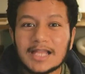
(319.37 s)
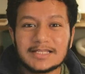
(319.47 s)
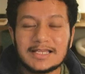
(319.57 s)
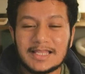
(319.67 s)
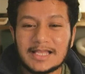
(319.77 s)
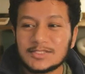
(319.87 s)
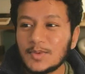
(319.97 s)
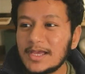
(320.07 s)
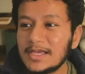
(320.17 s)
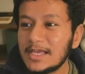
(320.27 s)
And that's
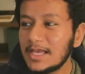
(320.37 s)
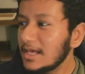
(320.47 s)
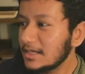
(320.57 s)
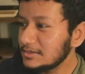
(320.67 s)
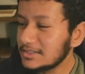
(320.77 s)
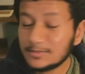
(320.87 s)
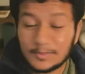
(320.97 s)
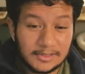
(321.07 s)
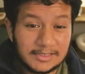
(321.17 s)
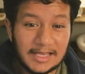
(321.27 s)
why
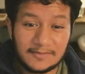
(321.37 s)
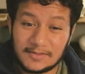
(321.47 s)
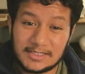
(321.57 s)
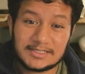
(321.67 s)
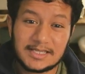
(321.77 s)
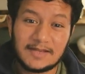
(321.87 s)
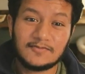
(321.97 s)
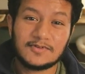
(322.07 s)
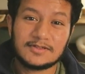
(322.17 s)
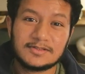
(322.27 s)
disability advocates have
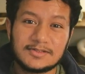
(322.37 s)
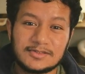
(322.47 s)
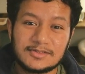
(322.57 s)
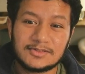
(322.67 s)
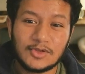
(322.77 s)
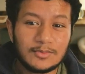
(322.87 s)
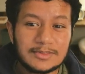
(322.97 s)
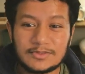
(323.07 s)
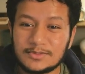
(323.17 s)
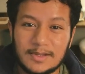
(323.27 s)
so much
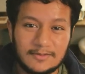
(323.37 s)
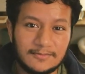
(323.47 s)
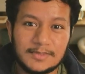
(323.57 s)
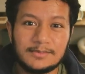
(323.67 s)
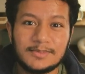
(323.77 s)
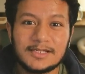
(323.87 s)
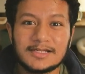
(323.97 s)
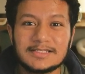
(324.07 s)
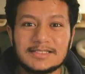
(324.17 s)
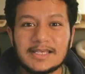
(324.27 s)
respect for me
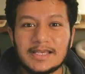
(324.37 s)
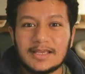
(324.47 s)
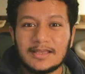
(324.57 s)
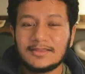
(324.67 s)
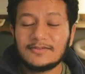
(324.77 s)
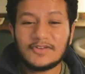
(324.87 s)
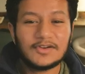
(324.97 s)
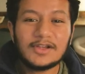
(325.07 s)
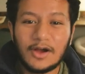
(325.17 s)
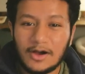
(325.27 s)
because they're
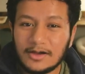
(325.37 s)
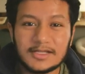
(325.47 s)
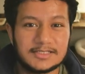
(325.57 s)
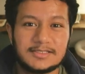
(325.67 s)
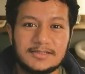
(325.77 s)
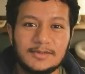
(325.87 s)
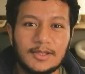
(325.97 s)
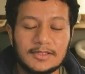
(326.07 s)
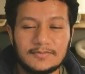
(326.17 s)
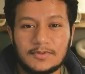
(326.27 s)
very honest about
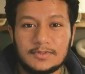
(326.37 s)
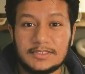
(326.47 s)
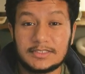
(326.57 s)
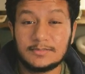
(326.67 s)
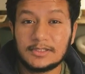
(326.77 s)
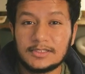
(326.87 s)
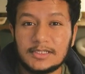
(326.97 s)
living with disability.